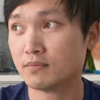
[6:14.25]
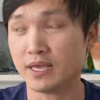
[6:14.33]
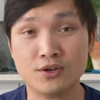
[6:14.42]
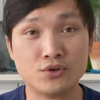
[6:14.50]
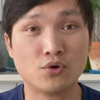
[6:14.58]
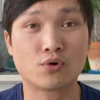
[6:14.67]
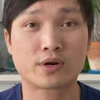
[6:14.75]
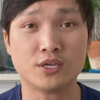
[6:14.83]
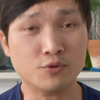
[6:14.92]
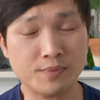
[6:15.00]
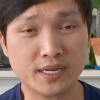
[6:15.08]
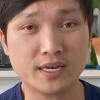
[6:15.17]
indoor
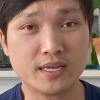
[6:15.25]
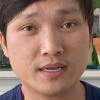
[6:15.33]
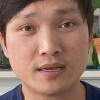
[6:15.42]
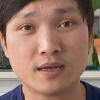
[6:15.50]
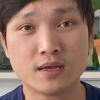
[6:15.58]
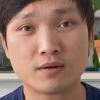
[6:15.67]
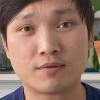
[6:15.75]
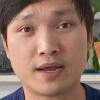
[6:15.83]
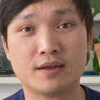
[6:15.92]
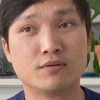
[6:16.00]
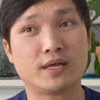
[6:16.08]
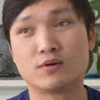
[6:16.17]
humidity,
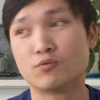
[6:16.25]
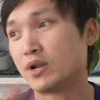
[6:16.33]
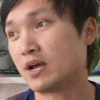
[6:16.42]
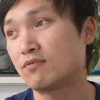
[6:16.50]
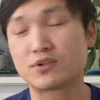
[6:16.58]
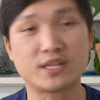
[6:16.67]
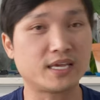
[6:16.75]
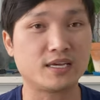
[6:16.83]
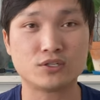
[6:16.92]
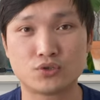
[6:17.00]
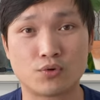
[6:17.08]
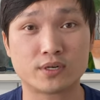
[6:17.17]
right? Like whatever the
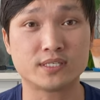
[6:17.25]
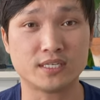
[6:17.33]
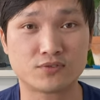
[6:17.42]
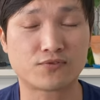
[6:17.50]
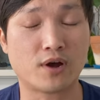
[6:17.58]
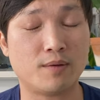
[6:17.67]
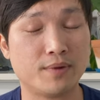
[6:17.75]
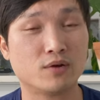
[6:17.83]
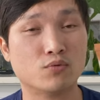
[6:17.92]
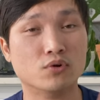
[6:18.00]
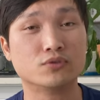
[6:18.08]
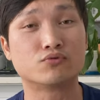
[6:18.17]
heat source is from, it
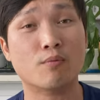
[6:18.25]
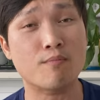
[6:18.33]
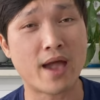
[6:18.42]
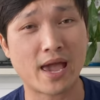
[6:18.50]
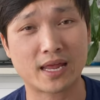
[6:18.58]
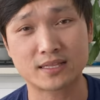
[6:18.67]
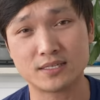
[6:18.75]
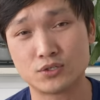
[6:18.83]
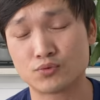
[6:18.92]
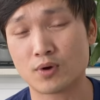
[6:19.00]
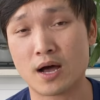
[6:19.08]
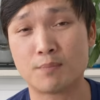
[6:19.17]
will dramatically
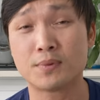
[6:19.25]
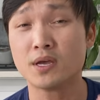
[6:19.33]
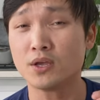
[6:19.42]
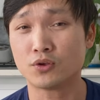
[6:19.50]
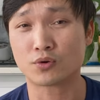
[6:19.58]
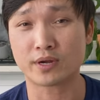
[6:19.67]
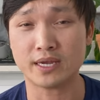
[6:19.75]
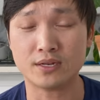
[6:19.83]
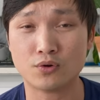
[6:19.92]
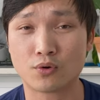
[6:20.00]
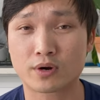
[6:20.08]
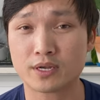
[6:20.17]
drop your
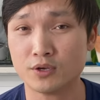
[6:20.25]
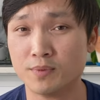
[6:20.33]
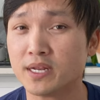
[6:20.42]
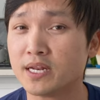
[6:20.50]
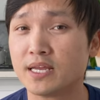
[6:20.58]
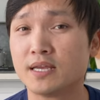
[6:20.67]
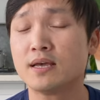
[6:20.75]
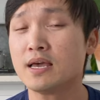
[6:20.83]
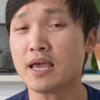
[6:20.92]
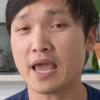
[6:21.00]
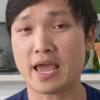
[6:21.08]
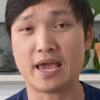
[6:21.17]
indoor humidity
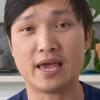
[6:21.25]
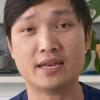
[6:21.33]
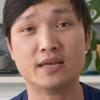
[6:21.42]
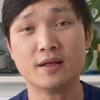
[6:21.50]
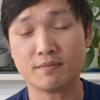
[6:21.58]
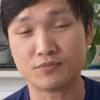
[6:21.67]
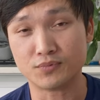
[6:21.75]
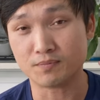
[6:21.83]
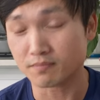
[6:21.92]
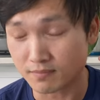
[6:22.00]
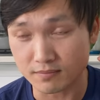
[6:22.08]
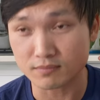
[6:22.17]
and
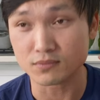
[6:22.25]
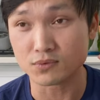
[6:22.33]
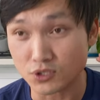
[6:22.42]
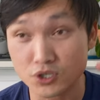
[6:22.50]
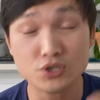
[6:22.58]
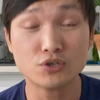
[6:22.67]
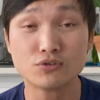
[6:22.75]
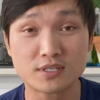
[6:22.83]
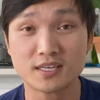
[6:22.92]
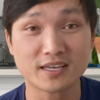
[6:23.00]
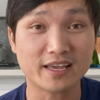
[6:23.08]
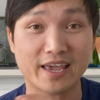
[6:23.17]

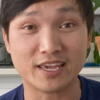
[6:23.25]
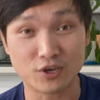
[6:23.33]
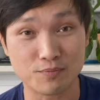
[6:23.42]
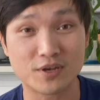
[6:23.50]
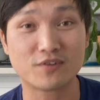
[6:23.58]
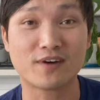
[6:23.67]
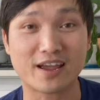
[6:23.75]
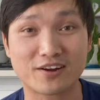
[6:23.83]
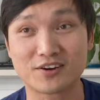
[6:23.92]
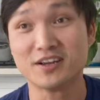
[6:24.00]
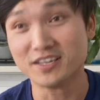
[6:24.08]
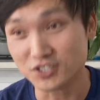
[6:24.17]
use a
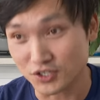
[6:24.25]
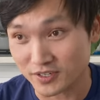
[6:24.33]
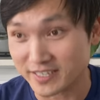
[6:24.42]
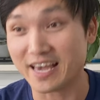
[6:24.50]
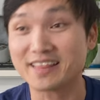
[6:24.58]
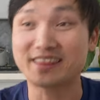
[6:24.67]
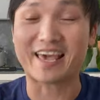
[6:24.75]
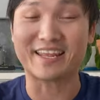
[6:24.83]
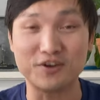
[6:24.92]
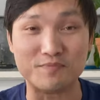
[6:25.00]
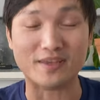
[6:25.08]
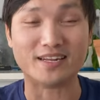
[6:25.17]
humidifier to get that
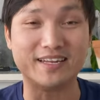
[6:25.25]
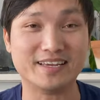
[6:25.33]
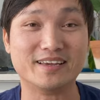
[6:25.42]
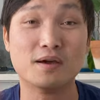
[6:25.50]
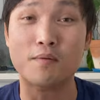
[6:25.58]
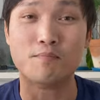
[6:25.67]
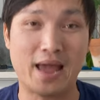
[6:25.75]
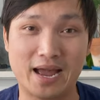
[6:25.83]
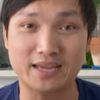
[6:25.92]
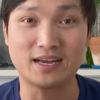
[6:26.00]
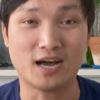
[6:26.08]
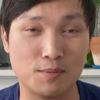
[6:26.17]
humidity
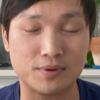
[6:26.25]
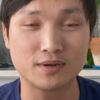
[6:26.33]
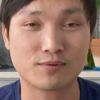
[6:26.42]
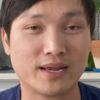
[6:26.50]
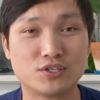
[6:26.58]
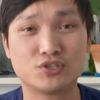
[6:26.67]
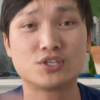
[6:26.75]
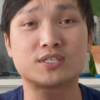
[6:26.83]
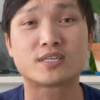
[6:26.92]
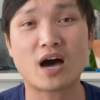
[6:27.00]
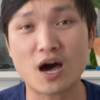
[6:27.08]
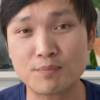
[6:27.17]
back up, right? To just
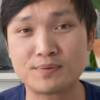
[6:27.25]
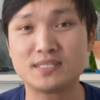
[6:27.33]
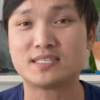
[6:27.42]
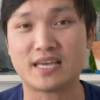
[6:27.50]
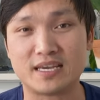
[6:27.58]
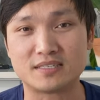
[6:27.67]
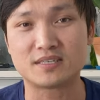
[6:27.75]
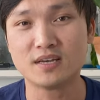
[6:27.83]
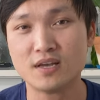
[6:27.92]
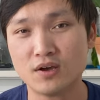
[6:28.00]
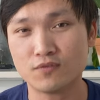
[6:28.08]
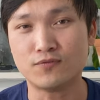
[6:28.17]
compensate
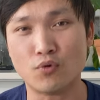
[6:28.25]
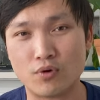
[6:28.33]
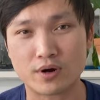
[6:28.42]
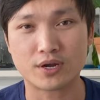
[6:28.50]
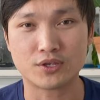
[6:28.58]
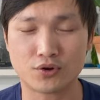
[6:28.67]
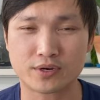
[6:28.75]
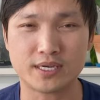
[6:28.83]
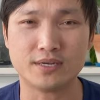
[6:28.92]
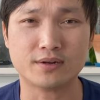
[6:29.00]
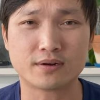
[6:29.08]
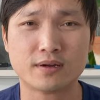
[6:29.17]
for your
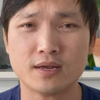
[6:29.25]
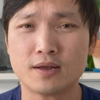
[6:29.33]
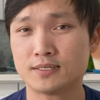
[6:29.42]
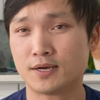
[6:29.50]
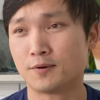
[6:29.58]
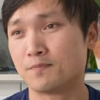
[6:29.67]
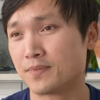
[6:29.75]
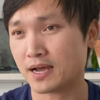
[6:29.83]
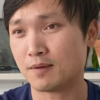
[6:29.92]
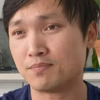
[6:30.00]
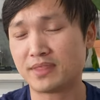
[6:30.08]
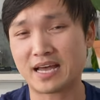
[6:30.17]
heater. So
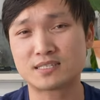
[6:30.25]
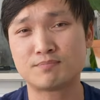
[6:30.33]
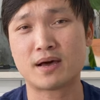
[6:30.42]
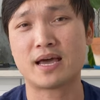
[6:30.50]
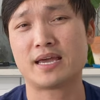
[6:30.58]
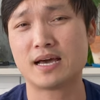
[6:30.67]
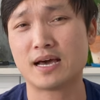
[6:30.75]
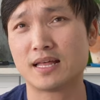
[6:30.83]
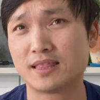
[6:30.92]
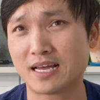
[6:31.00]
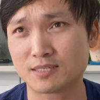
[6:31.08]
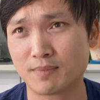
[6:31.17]
um, that's my uh,
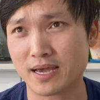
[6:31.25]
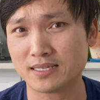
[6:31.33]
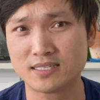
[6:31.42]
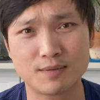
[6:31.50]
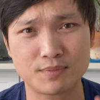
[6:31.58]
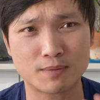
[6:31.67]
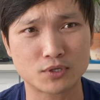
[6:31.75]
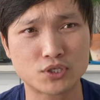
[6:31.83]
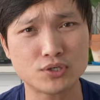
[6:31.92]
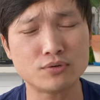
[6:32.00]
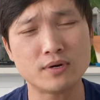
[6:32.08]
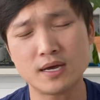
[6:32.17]
that's my tip number
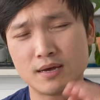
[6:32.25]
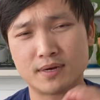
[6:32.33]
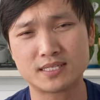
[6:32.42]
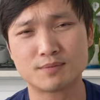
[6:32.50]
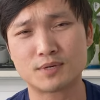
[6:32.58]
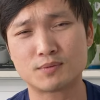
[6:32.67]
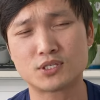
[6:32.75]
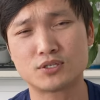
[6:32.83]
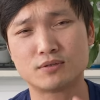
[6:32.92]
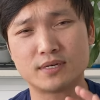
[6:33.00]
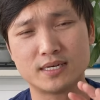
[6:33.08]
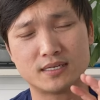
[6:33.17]
two. My tip number
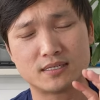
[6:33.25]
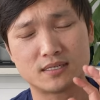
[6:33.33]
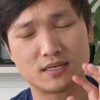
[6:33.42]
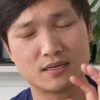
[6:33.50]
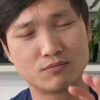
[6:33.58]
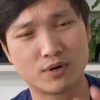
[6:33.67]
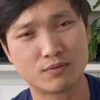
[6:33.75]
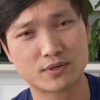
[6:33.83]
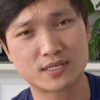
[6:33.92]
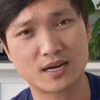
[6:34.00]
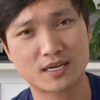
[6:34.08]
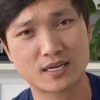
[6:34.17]
two is when we're
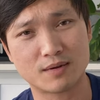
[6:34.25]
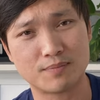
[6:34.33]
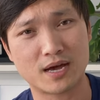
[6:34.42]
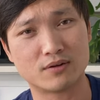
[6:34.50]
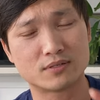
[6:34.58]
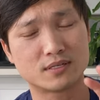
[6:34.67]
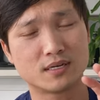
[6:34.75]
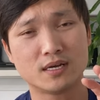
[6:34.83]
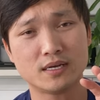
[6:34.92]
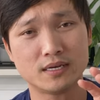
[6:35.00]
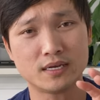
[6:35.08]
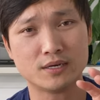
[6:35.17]
talking about
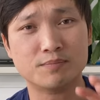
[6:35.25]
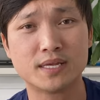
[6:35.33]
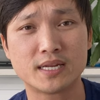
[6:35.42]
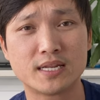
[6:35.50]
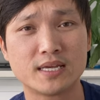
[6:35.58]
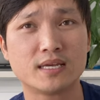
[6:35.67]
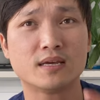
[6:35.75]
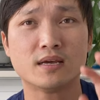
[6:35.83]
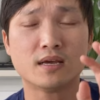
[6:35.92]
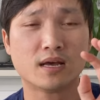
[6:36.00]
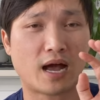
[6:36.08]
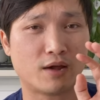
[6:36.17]
humidity
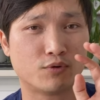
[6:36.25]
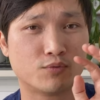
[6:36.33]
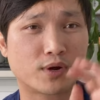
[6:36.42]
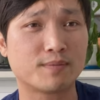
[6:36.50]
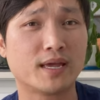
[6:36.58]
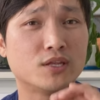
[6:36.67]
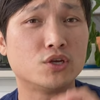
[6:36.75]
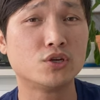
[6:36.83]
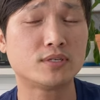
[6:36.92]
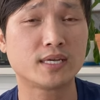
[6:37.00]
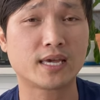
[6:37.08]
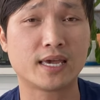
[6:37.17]
I would recommend
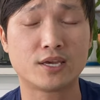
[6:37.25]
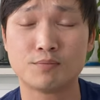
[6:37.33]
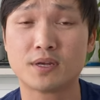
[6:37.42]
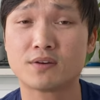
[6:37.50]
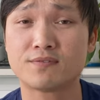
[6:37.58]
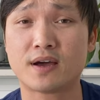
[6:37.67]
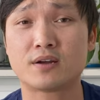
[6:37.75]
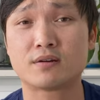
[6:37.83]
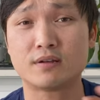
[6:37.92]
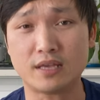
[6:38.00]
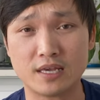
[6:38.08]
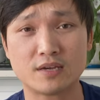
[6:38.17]
using a
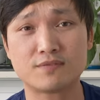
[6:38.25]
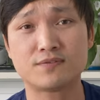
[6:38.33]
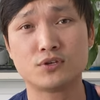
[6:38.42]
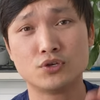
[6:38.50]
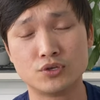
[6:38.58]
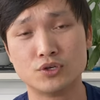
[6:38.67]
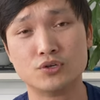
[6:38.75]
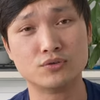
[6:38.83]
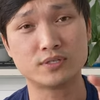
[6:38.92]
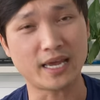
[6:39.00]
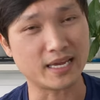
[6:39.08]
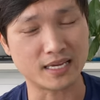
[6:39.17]
humidifier if you
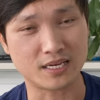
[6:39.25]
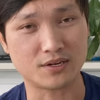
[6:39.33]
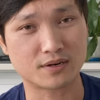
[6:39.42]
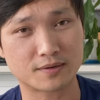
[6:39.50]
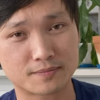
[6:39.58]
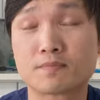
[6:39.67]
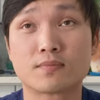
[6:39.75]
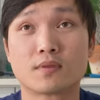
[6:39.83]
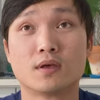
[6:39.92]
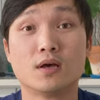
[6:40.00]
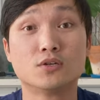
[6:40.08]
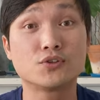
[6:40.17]
use a heater.
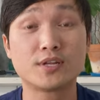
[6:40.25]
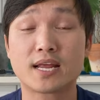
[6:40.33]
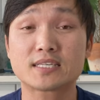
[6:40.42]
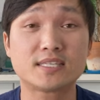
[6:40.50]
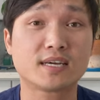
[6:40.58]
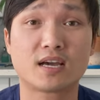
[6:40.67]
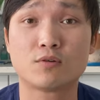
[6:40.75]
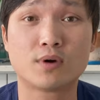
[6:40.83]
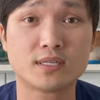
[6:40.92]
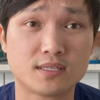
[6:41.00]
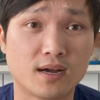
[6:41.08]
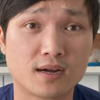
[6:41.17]
So the next thing I
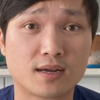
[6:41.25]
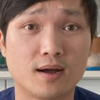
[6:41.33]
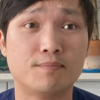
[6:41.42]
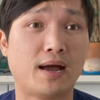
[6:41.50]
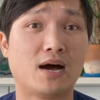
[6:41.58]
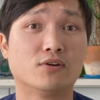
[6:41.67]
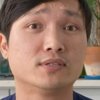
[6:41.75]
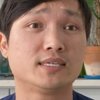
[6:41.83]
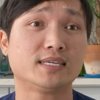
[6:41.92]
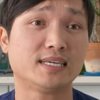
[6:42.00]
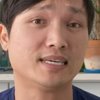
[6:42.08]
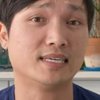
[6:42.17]
want to talk about
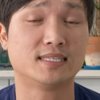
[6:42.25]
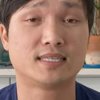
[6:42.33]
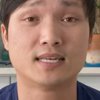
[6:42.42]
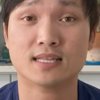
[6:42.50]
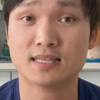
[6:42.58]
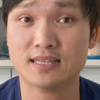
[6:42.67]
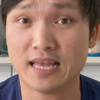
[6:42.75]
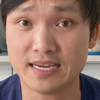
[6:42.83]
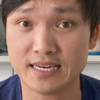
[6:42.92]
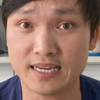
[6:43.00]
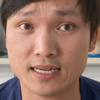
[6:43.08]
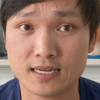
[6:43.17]
is
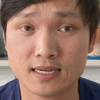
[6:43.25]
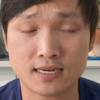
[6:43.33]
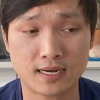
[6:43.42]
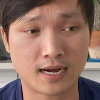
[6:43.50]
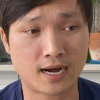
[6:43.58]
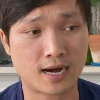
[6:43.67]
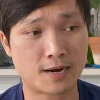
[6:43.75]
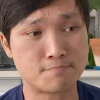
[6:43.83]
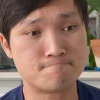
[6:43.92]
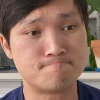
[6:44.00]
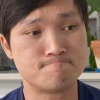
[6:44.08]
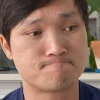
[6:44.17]
lighting. Um,